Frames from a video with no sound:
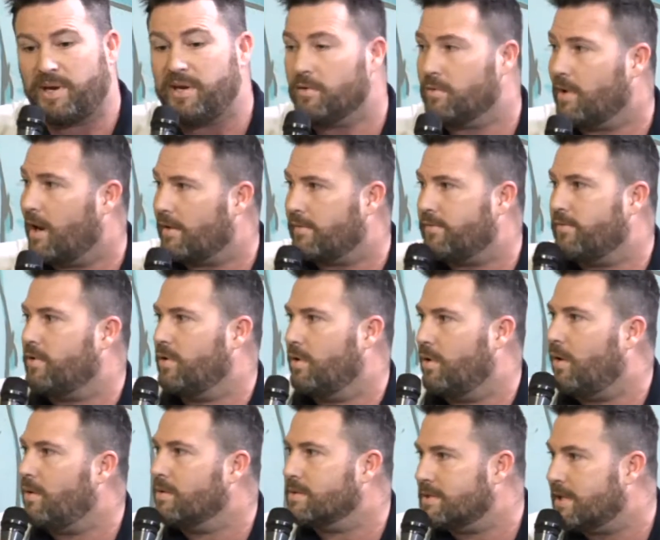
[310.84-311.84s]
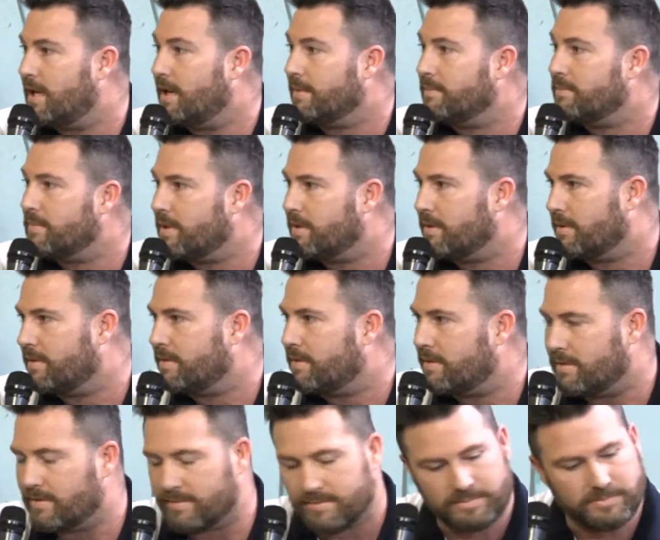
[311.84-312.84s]
around for a long time,
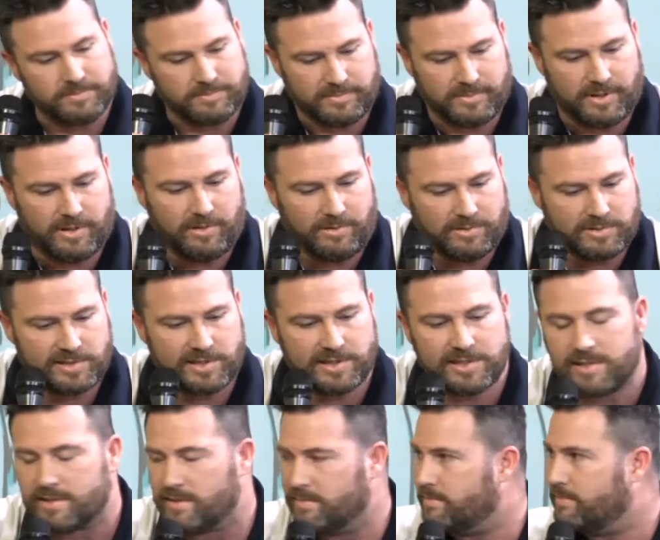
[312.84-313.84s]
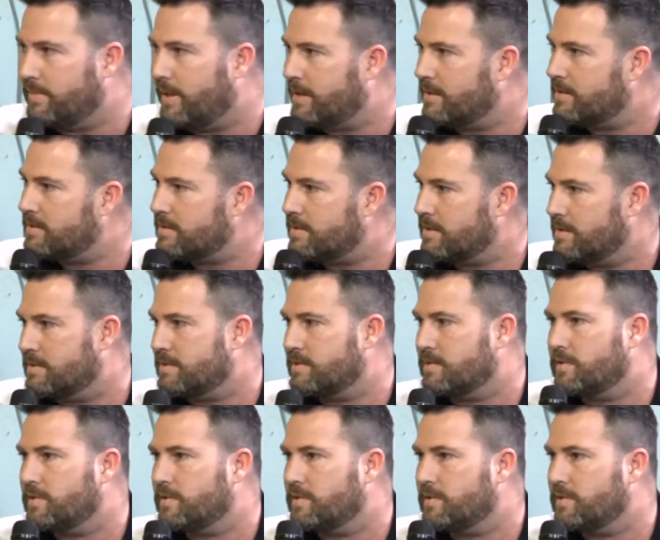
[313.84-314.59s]
the whole system, but it's a